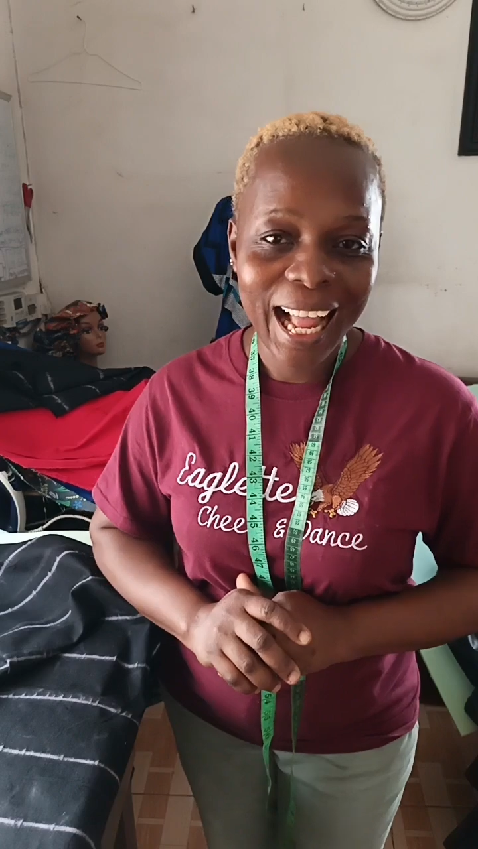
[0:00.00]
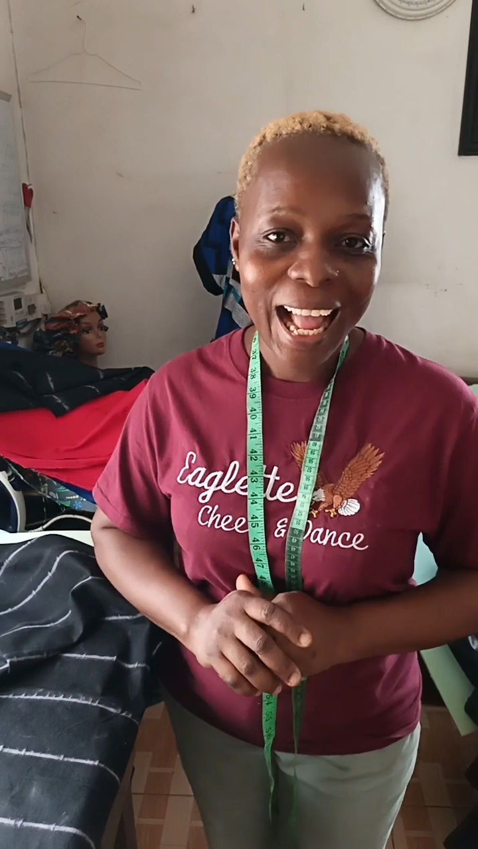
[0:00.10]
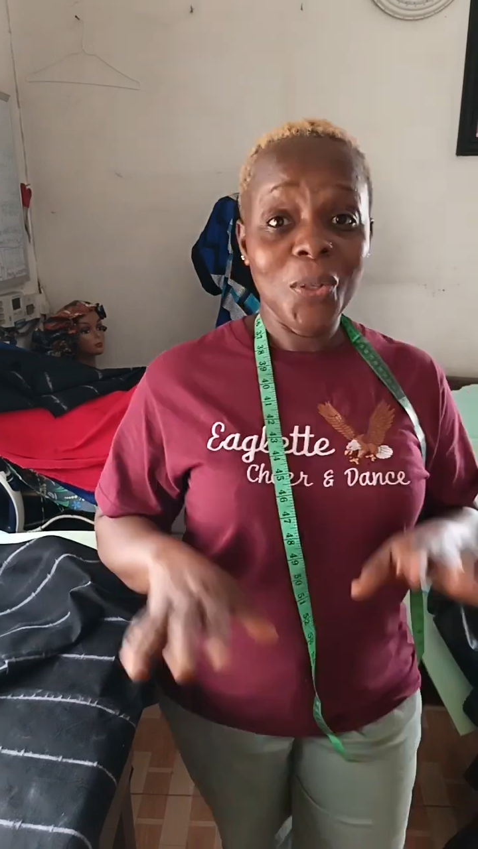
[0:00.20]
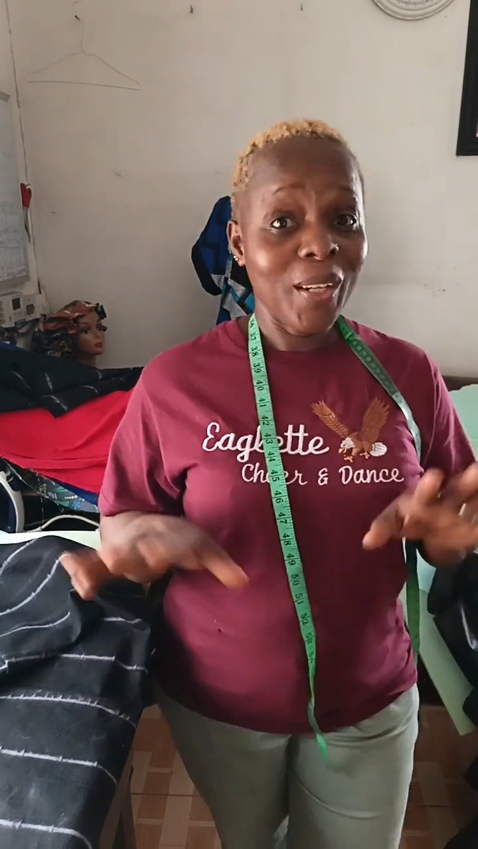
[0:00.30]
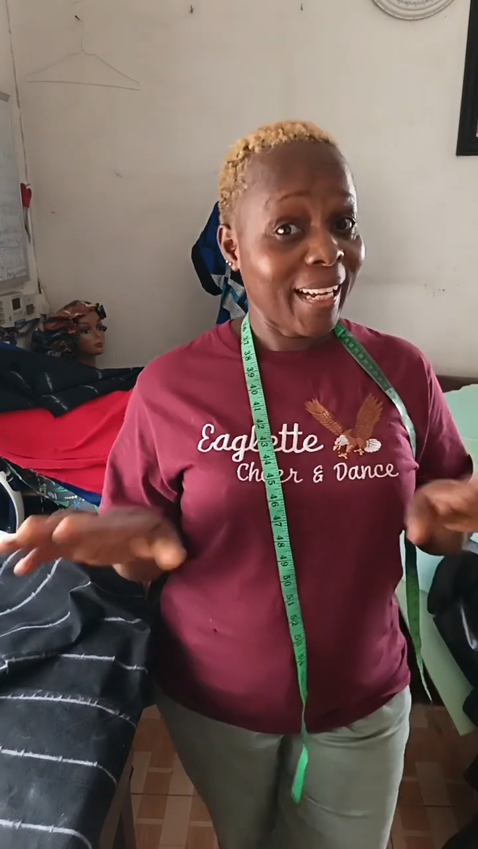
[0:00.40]

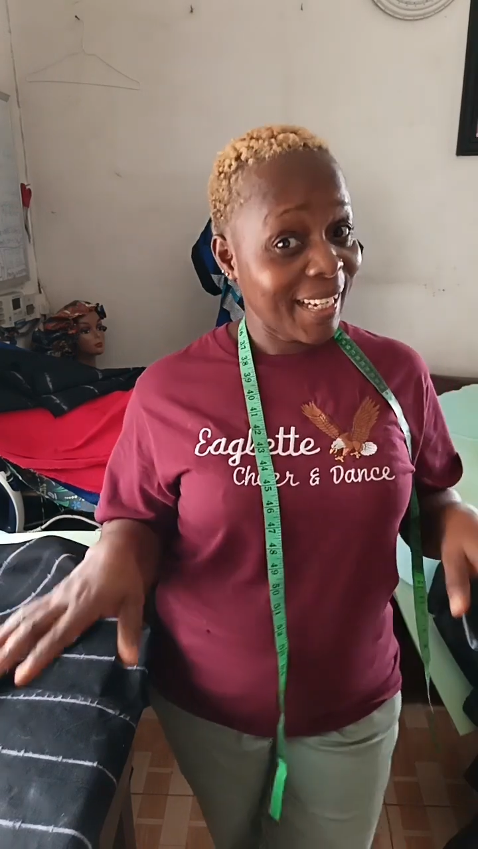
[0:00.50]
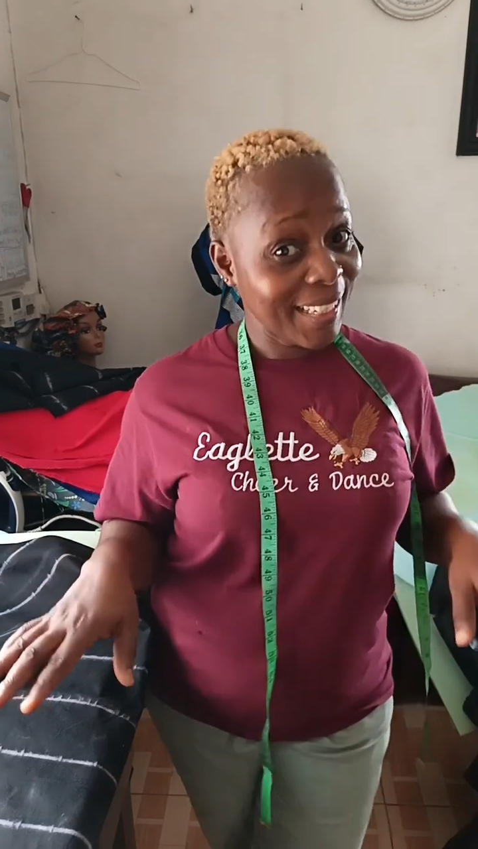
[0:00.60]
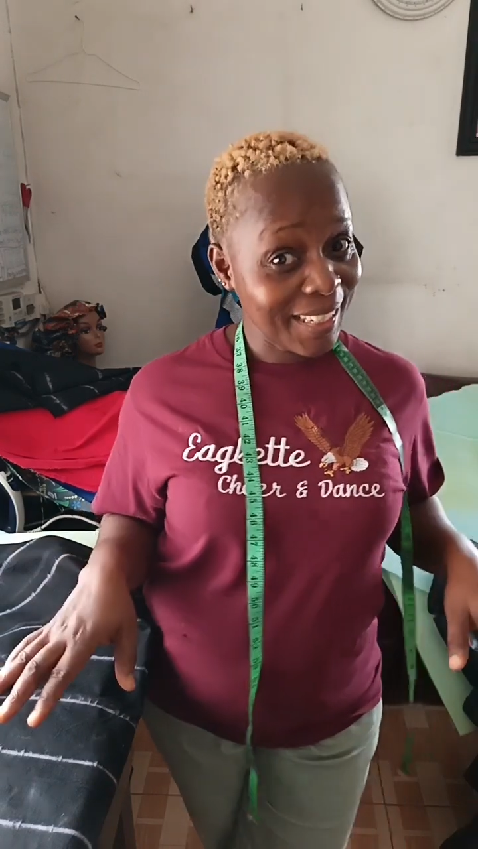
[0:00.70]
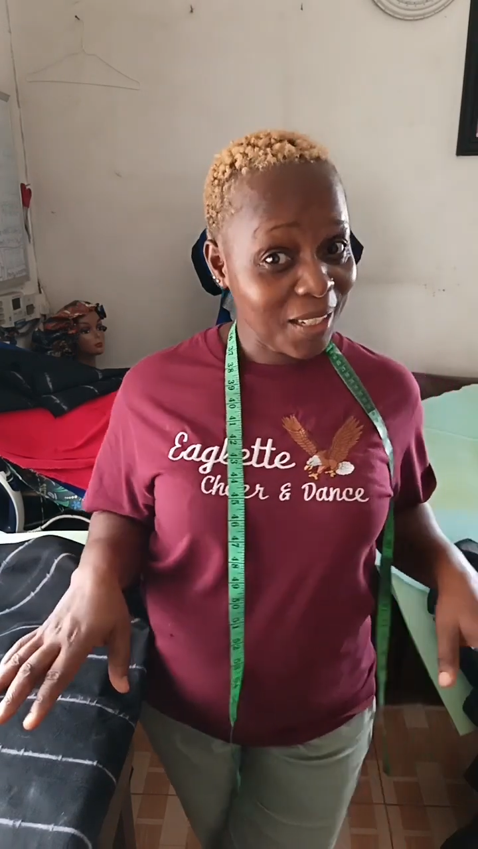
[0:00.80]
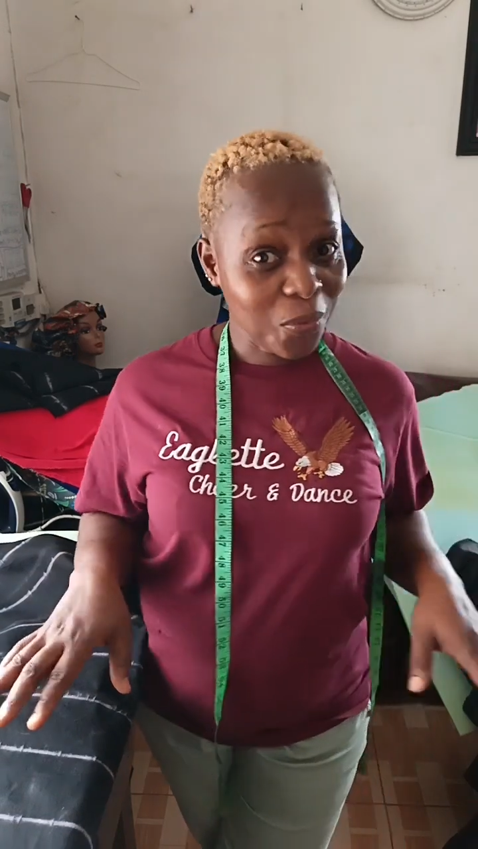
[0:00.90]
So like I
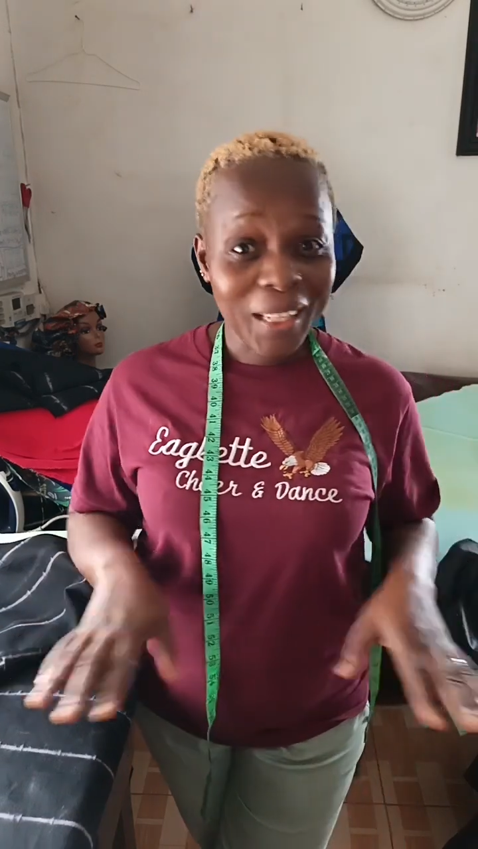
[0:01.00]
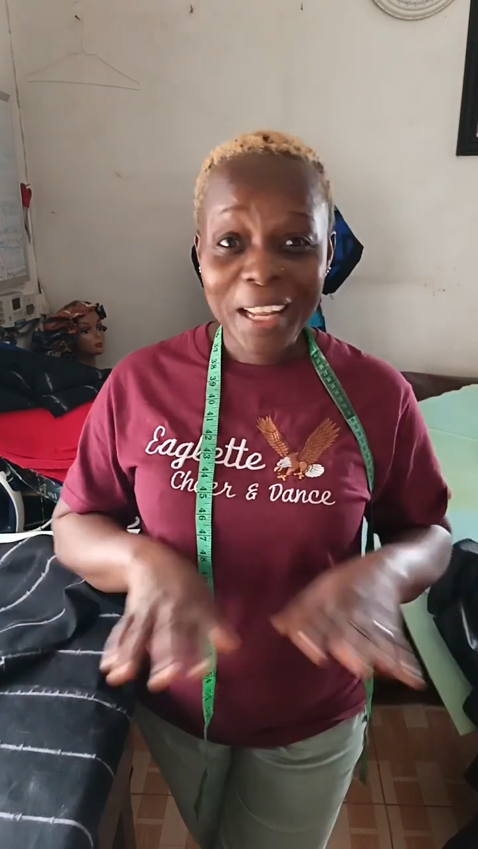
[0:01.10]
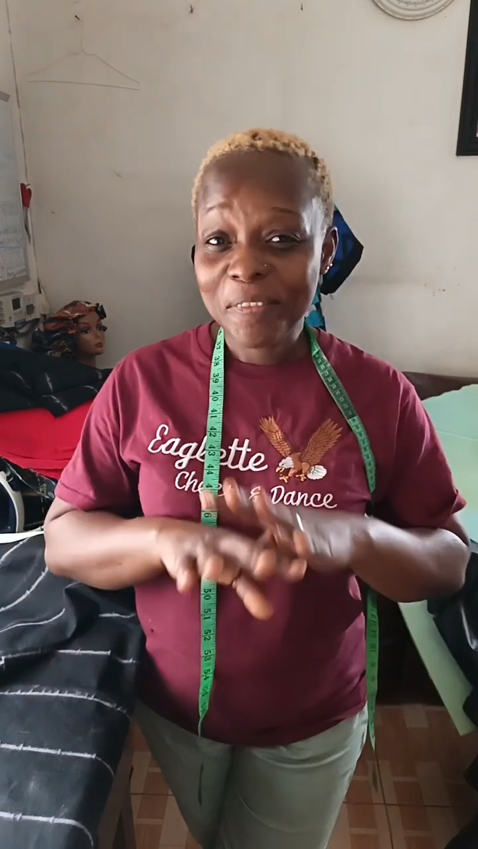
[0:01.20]
said, when I